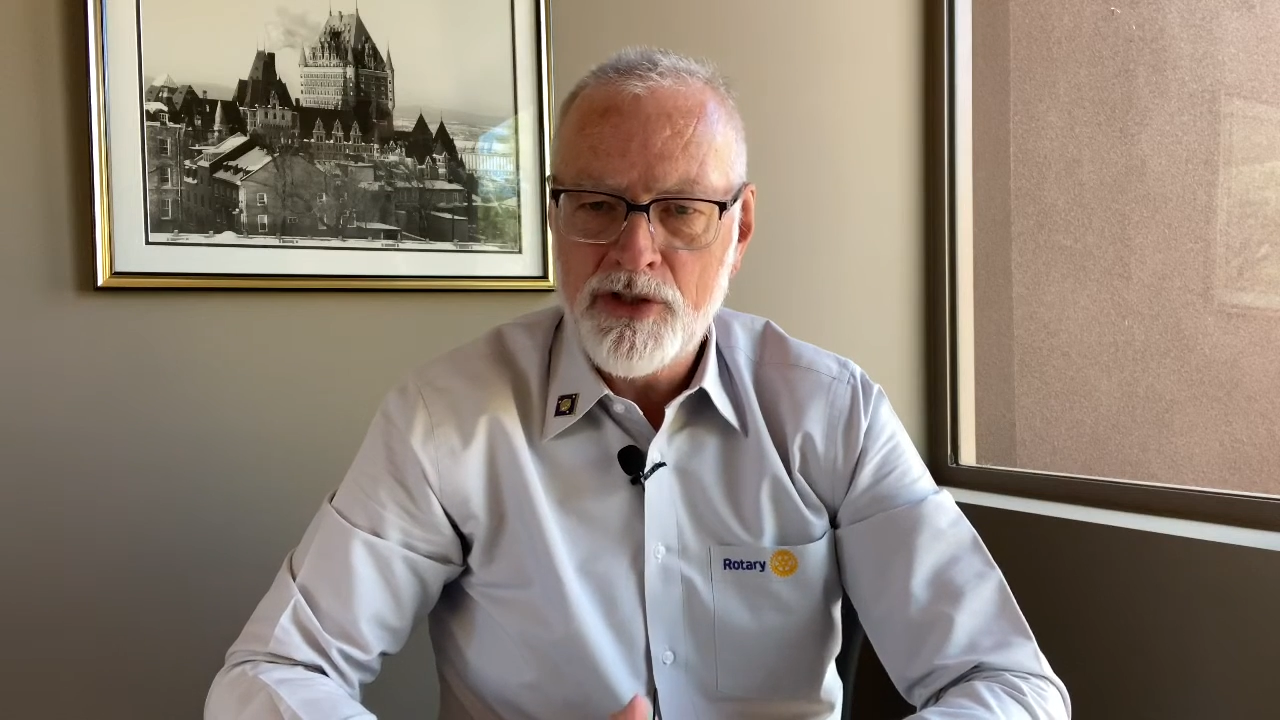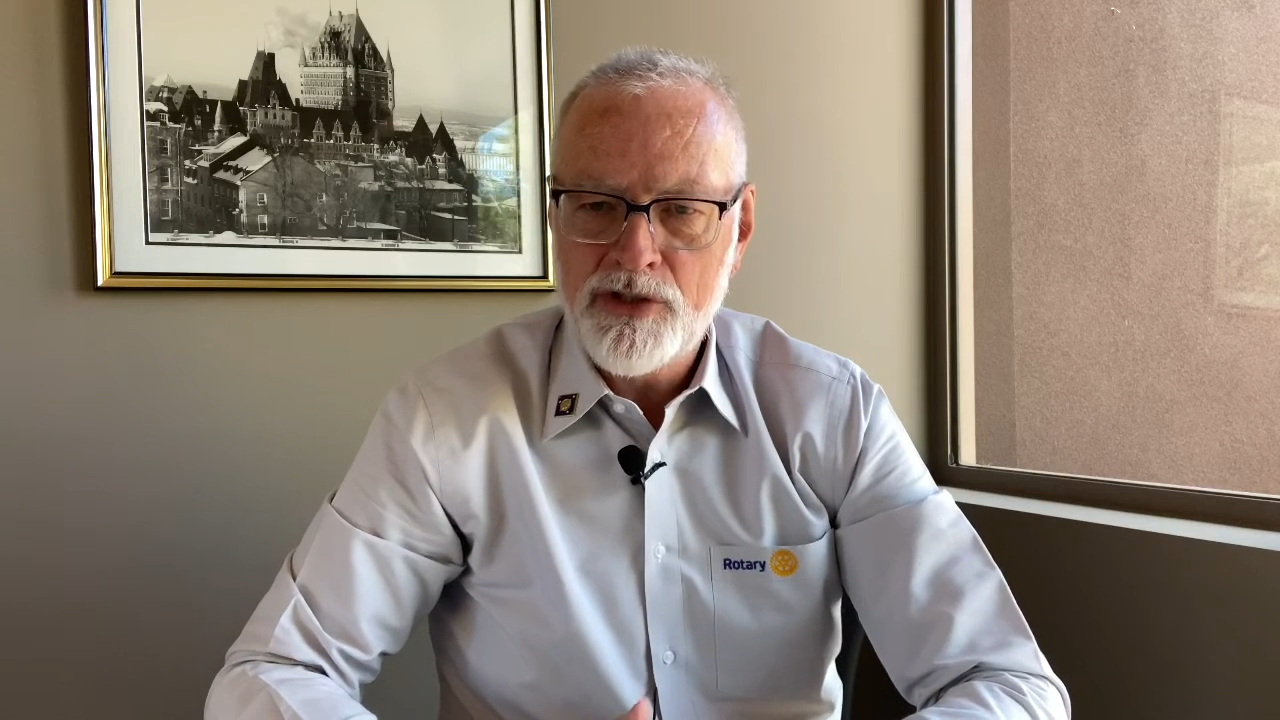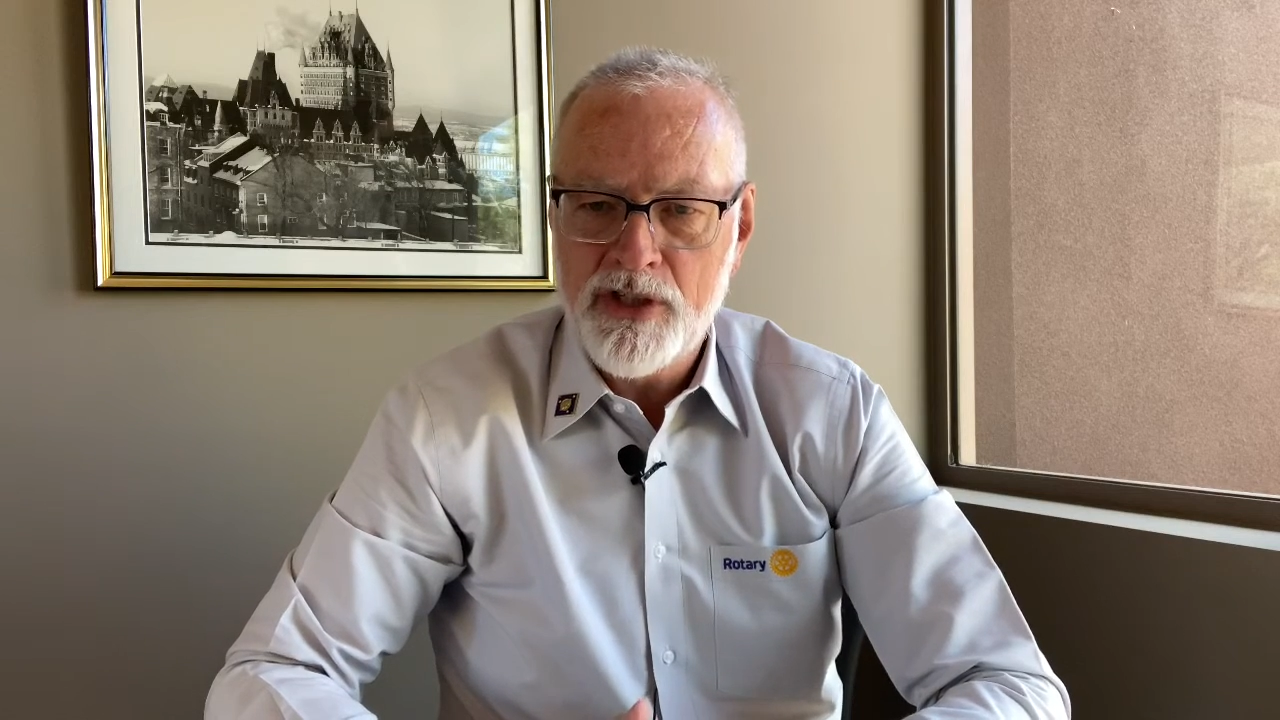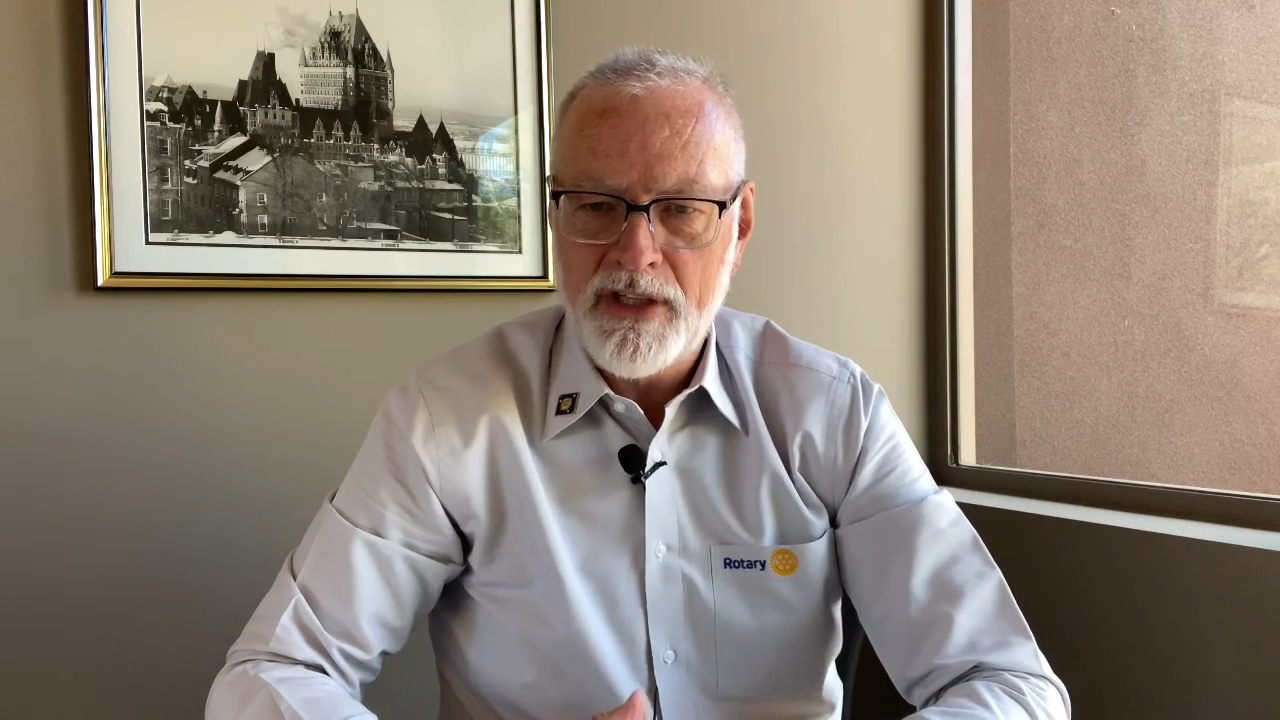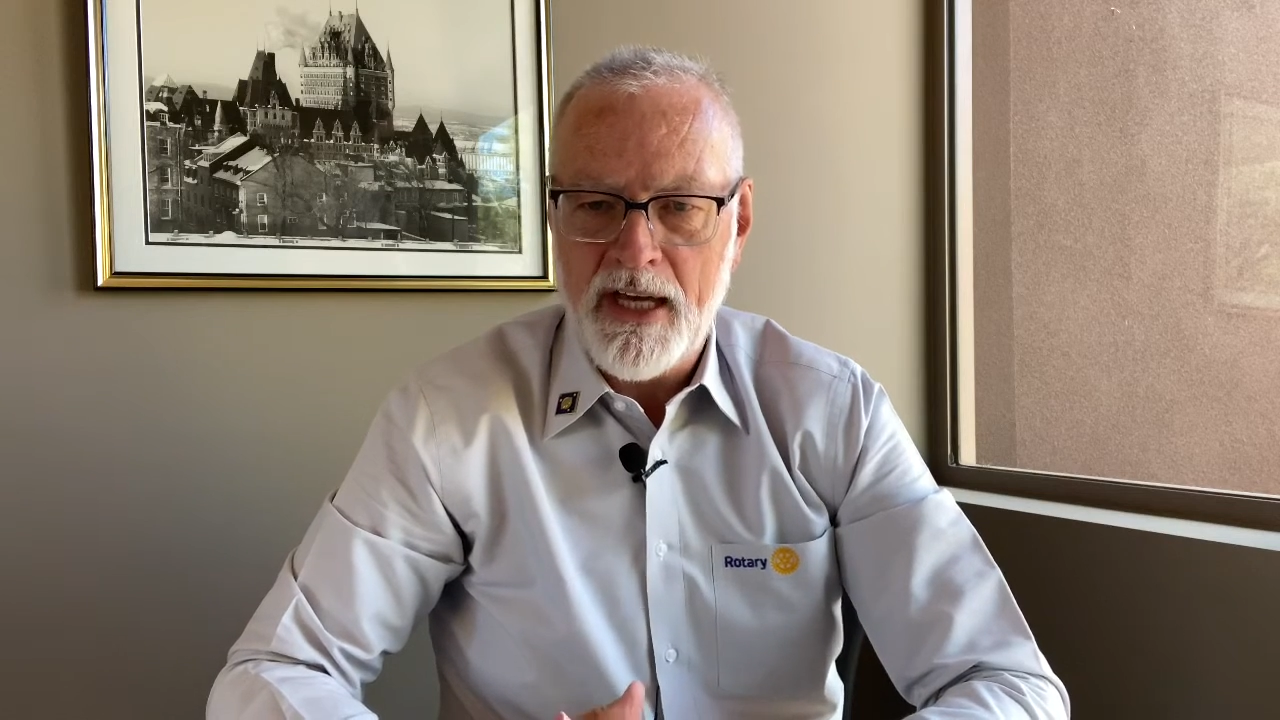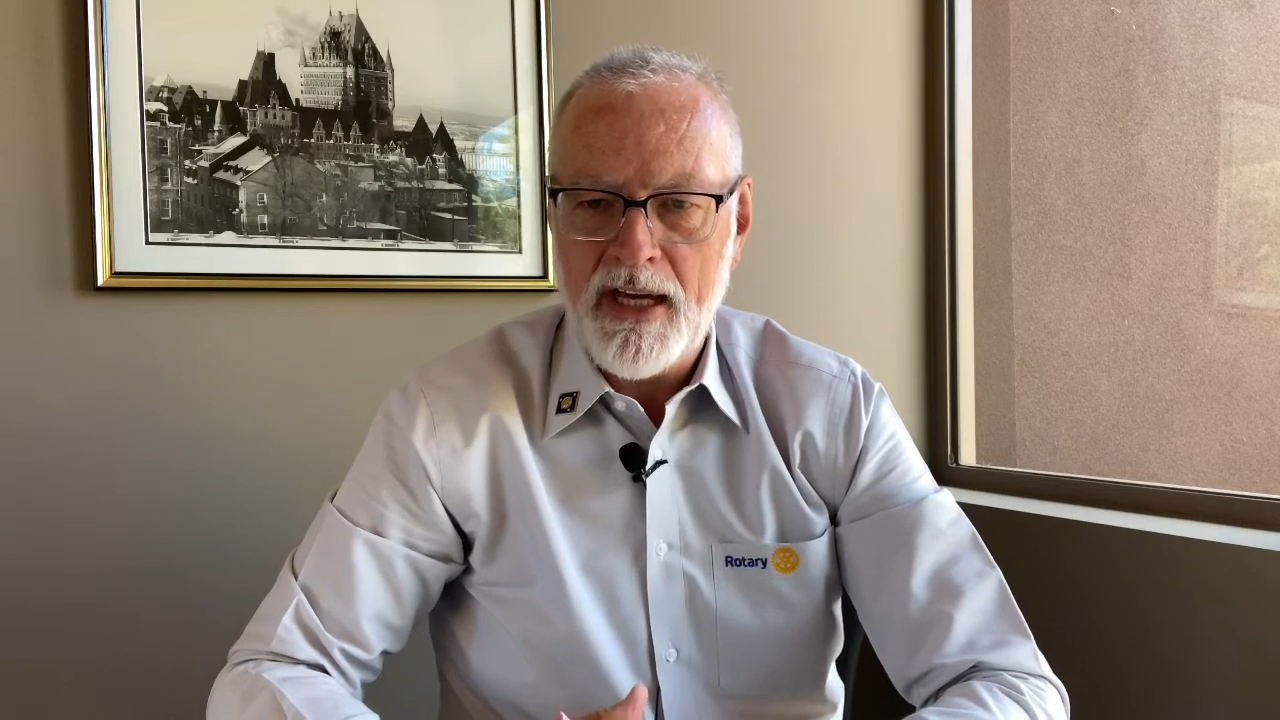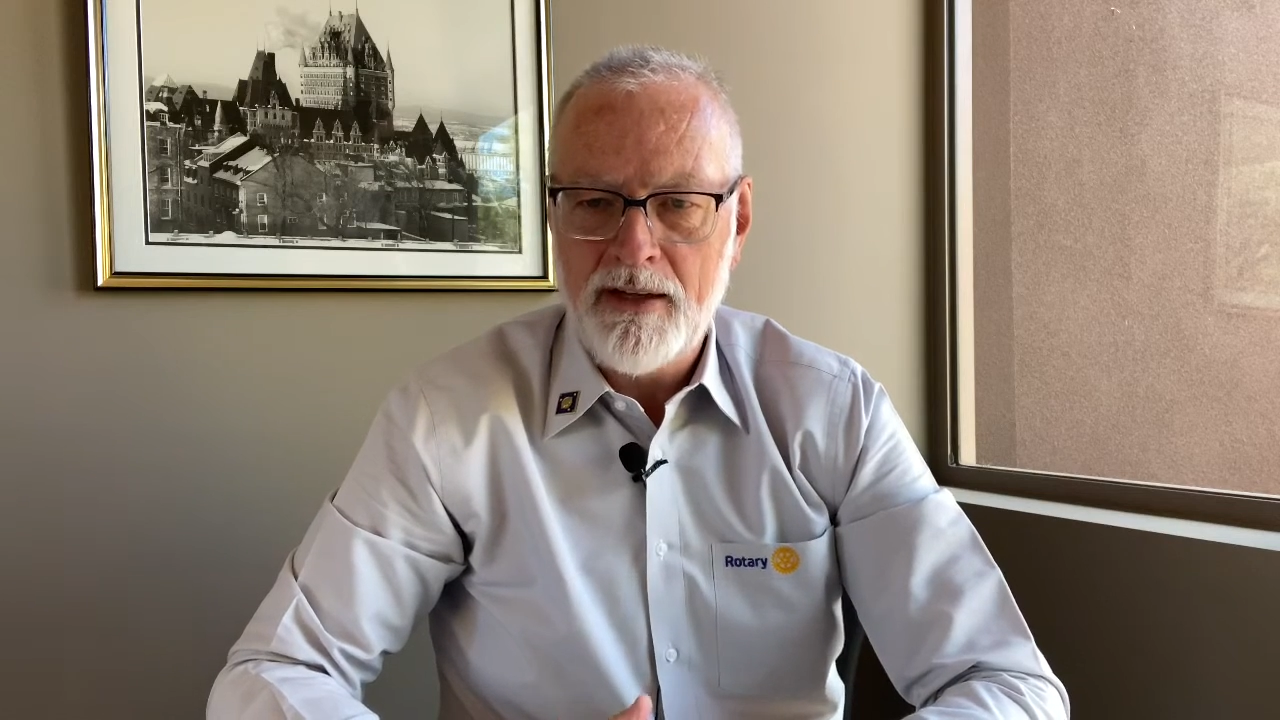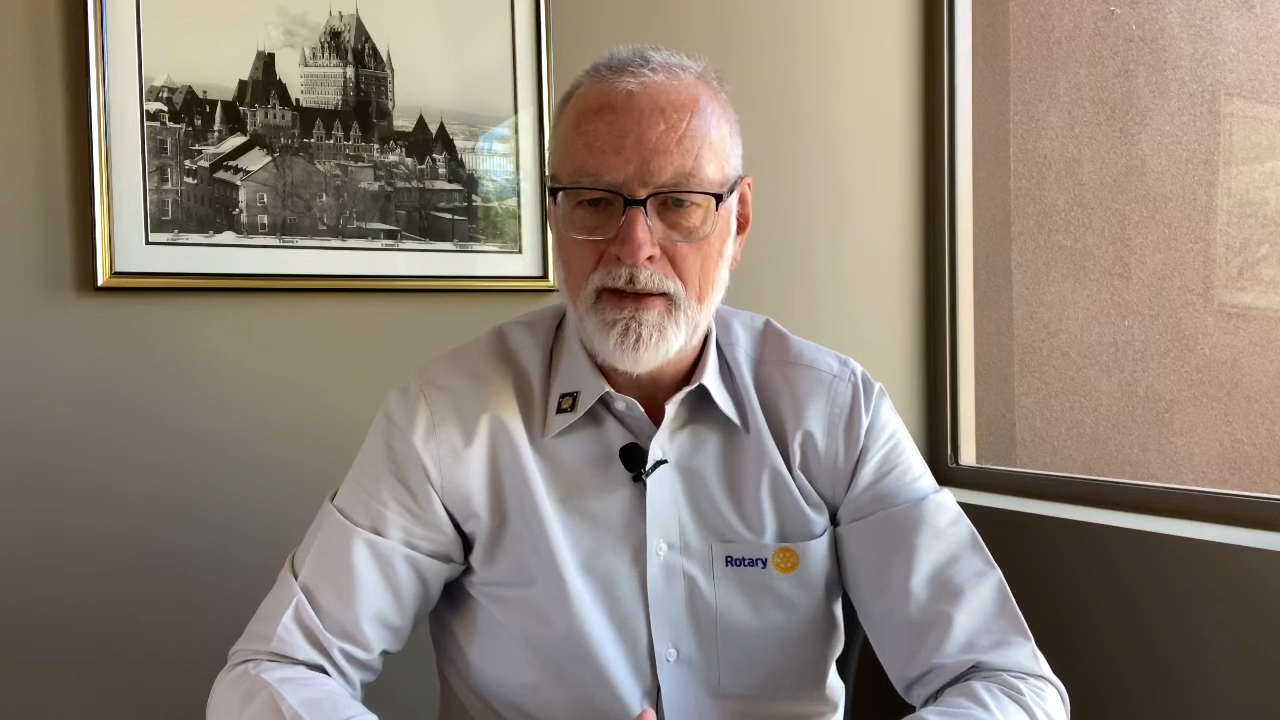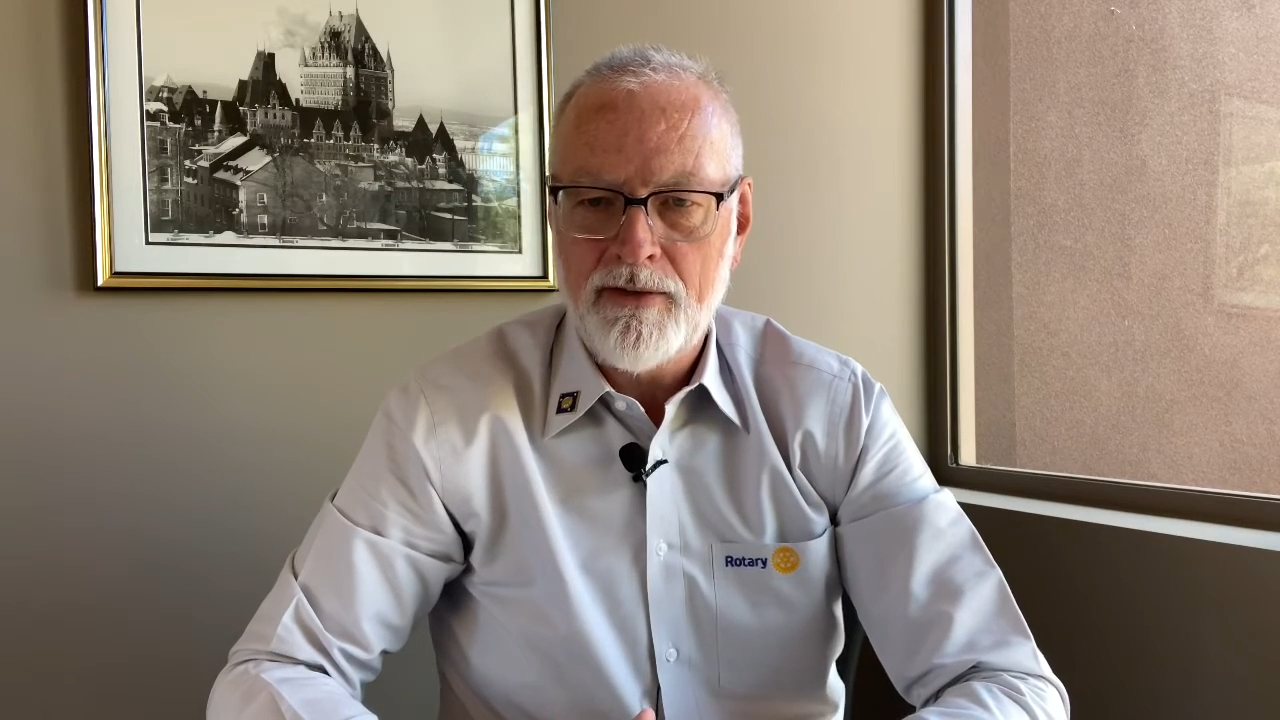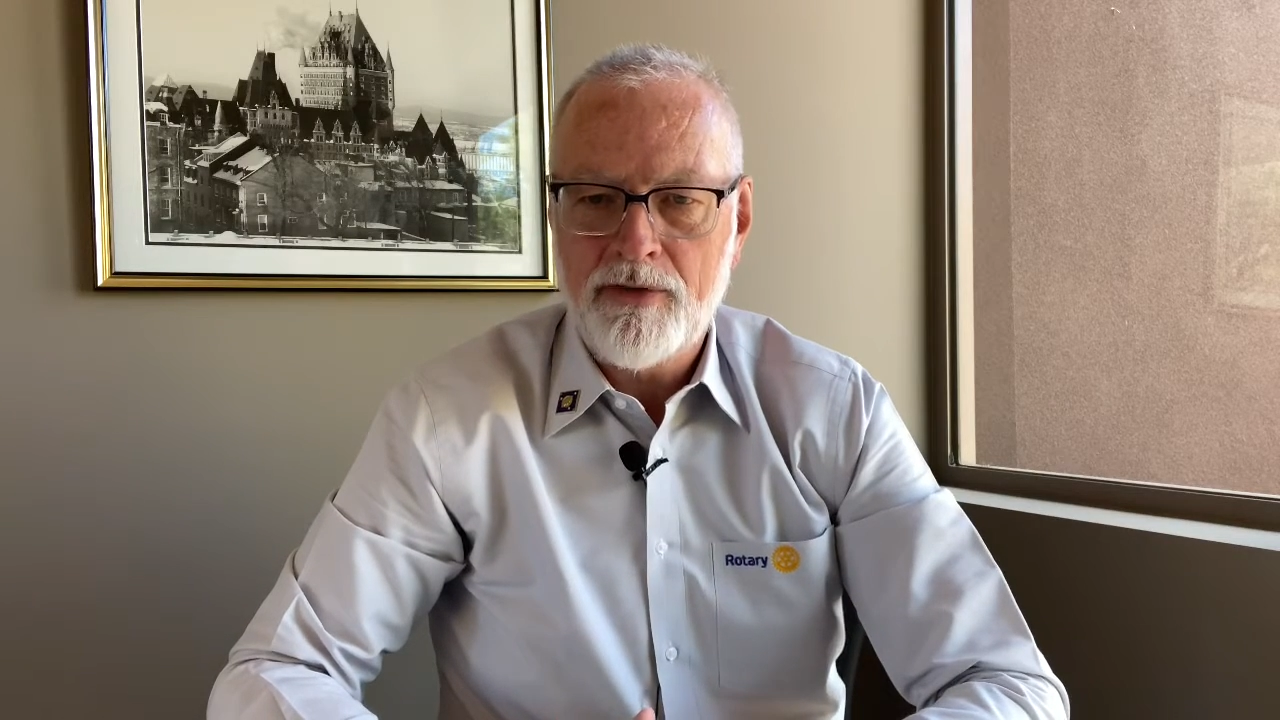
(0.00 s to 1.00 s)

you today